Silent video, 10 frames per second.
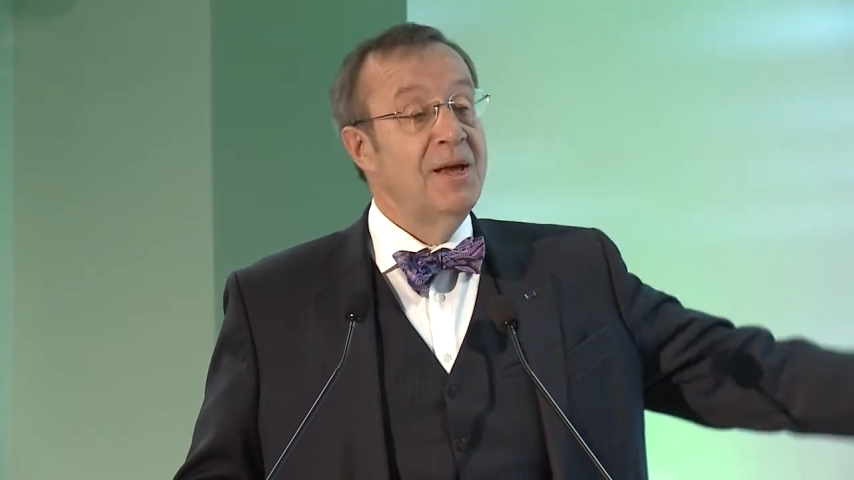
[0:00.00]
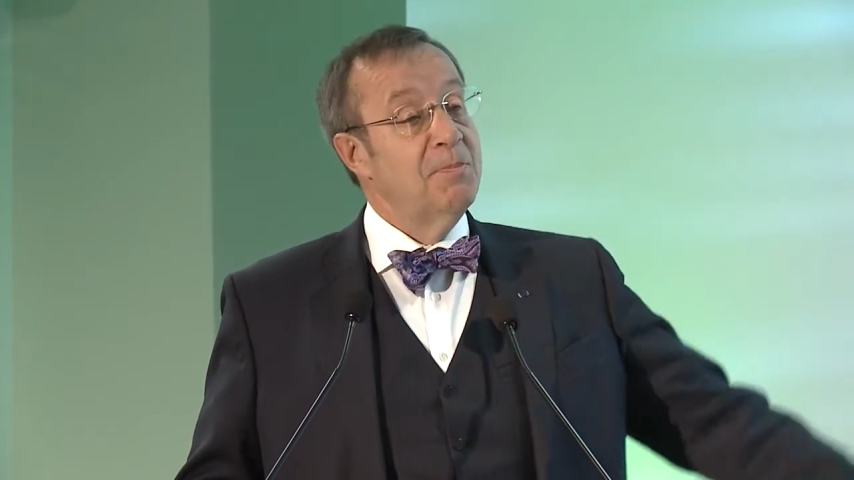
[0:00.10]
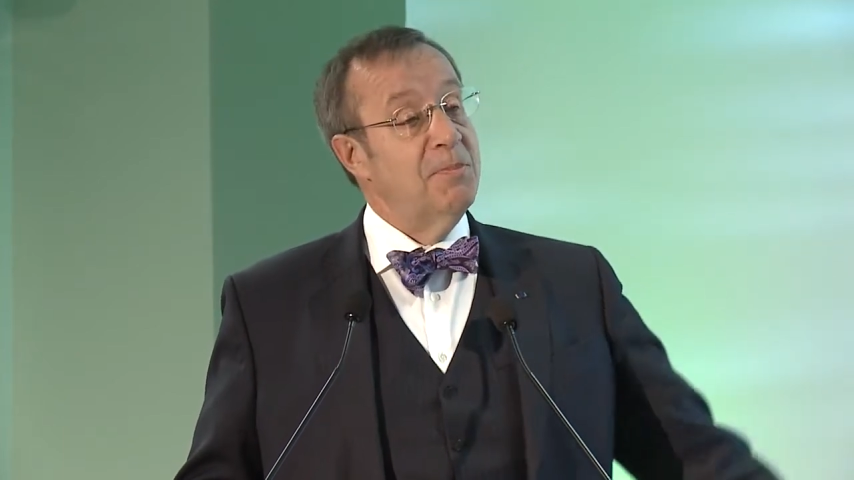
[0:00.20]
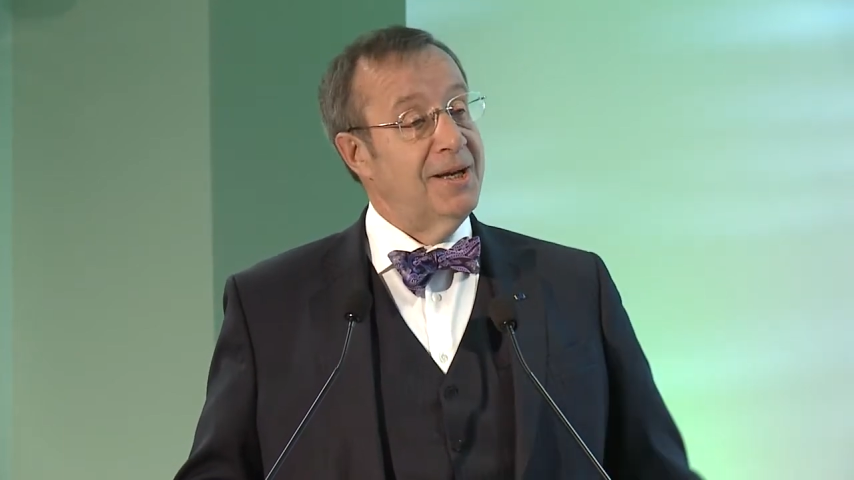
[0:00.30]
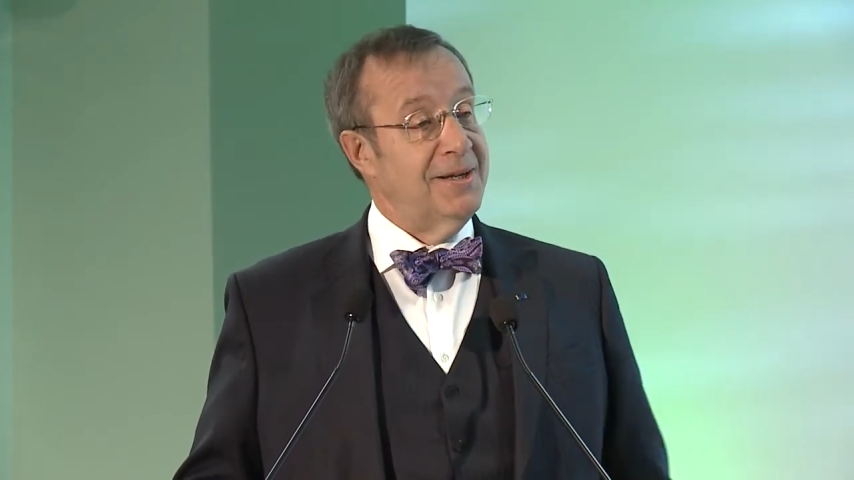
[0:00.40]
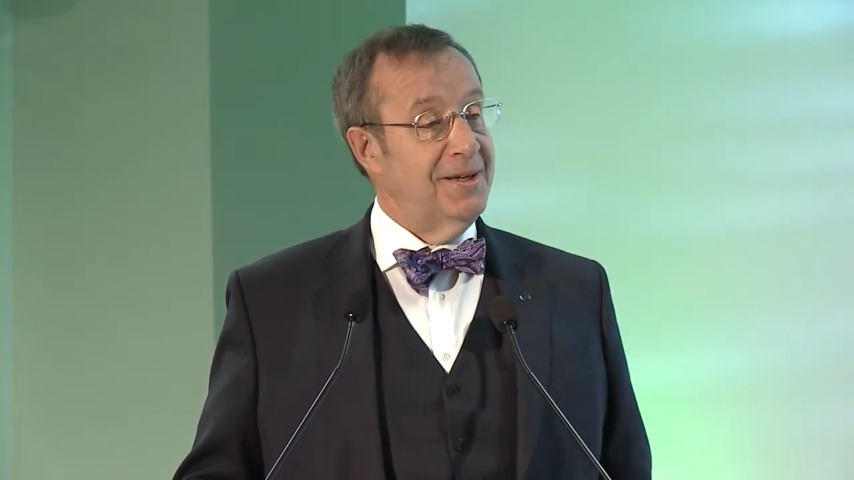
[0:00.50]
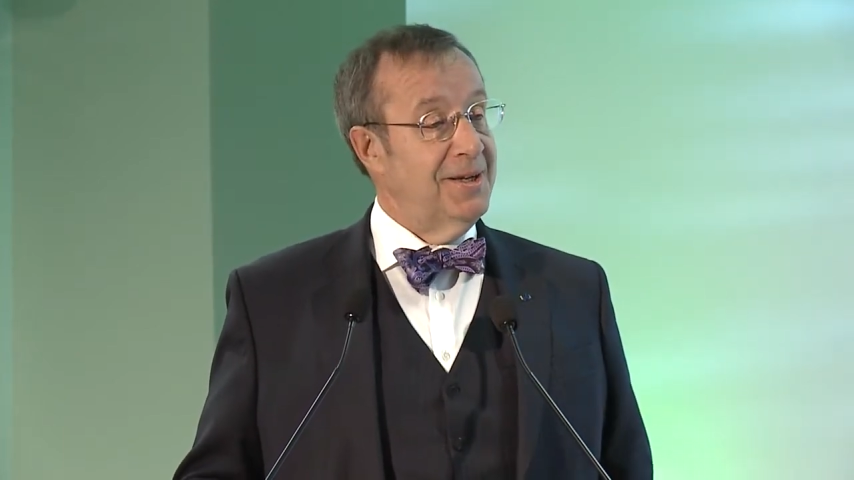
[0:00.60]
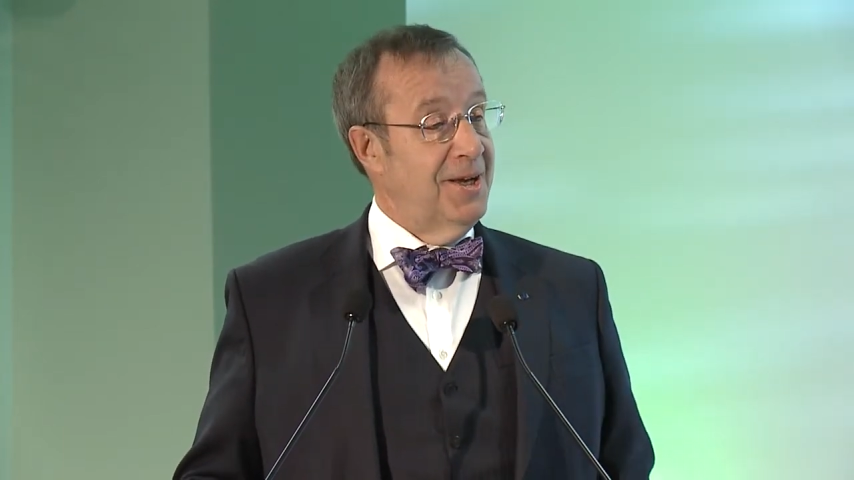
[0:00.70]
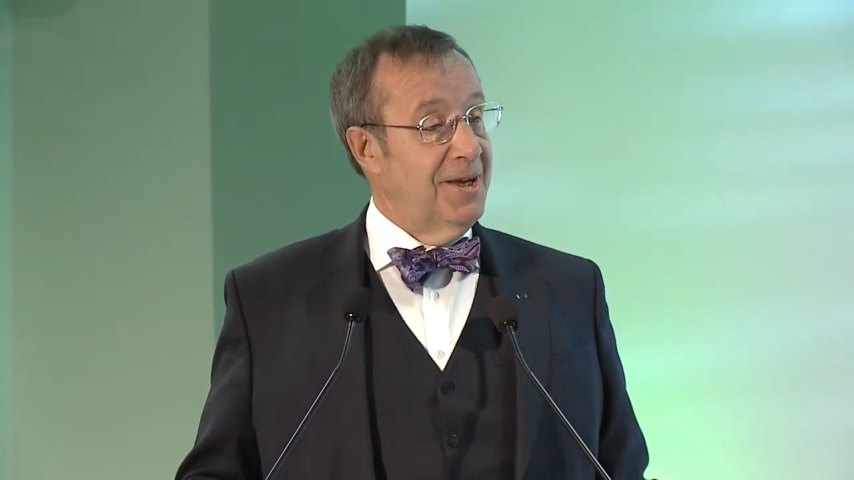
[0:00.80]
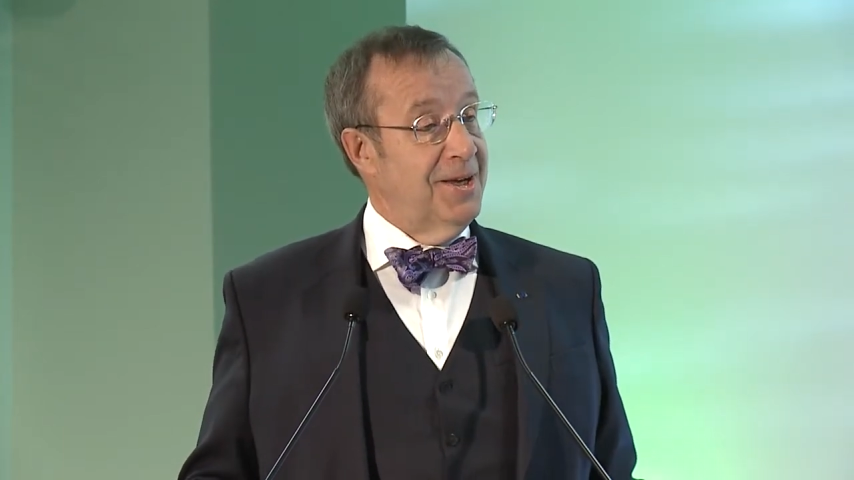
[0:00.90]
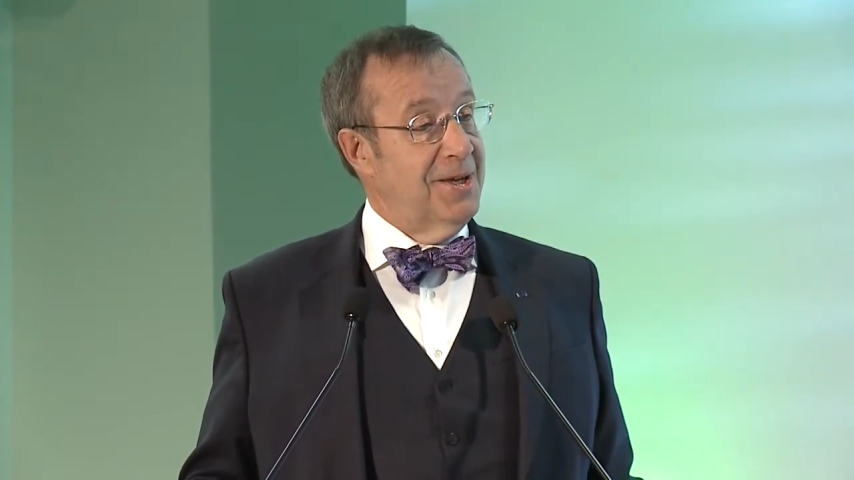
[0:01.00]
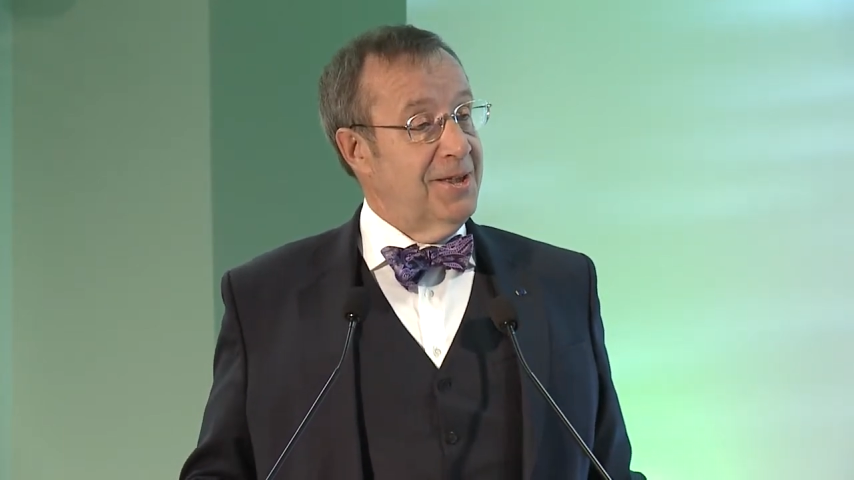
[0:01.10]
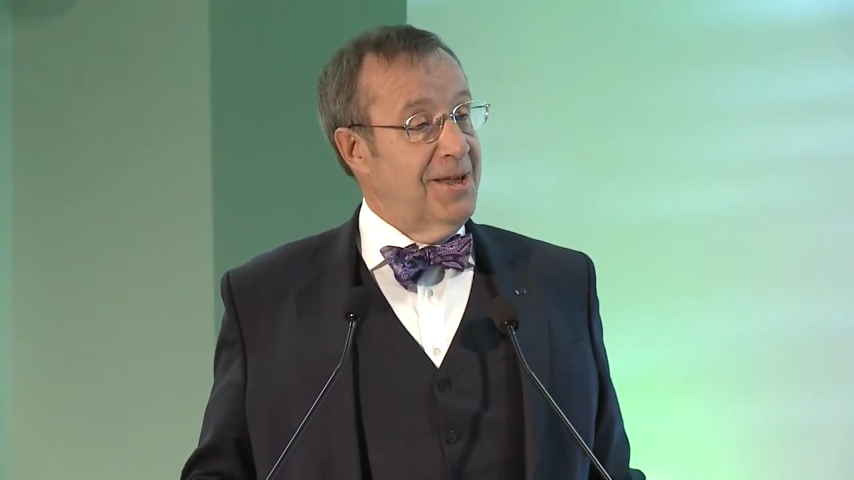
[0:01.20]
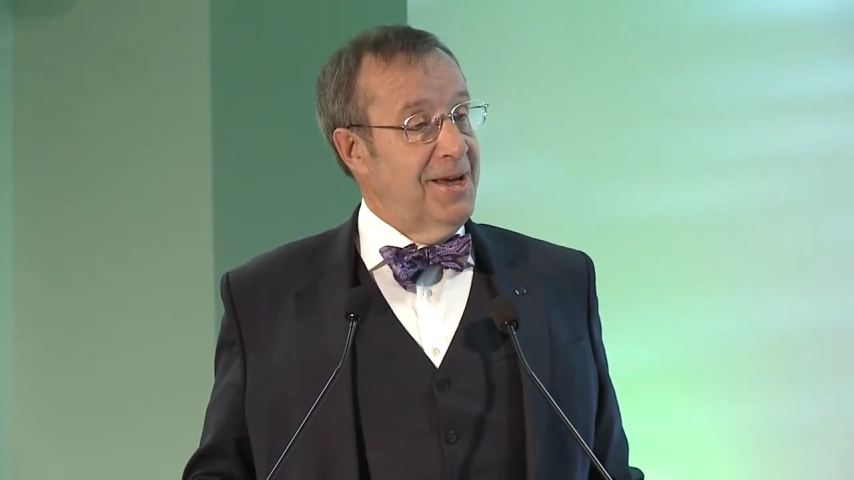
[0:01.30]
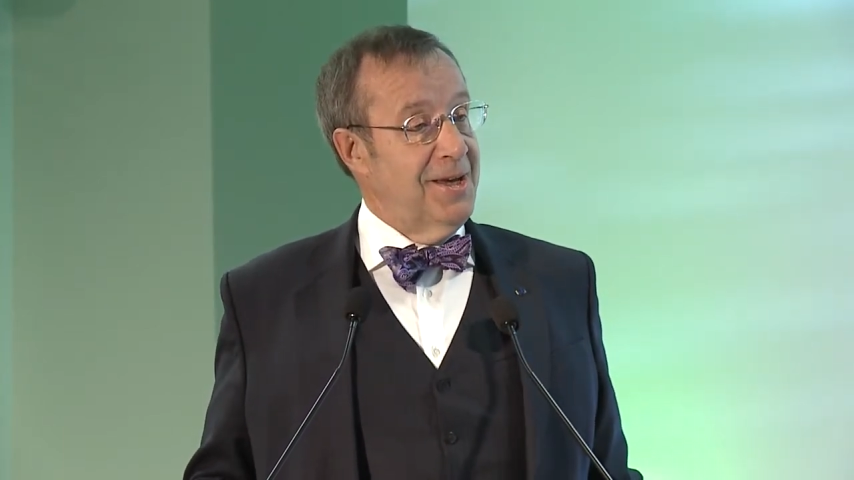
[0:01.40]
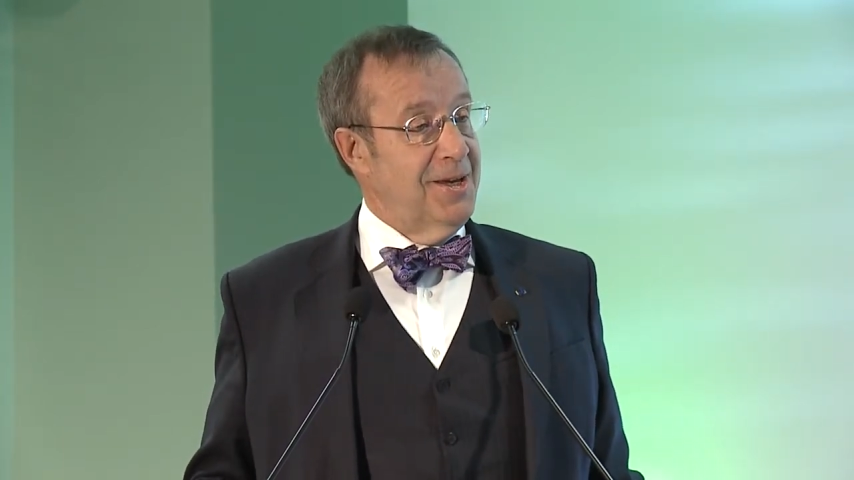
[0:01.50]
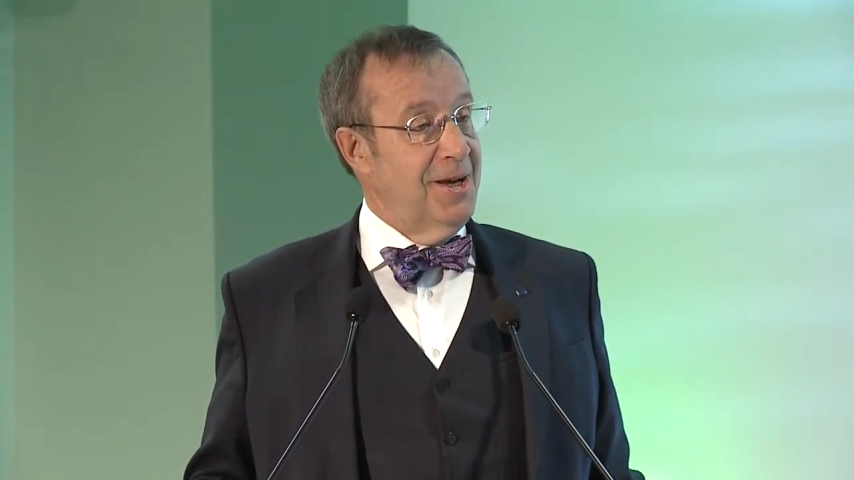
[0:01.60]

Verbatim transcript: But uh, they,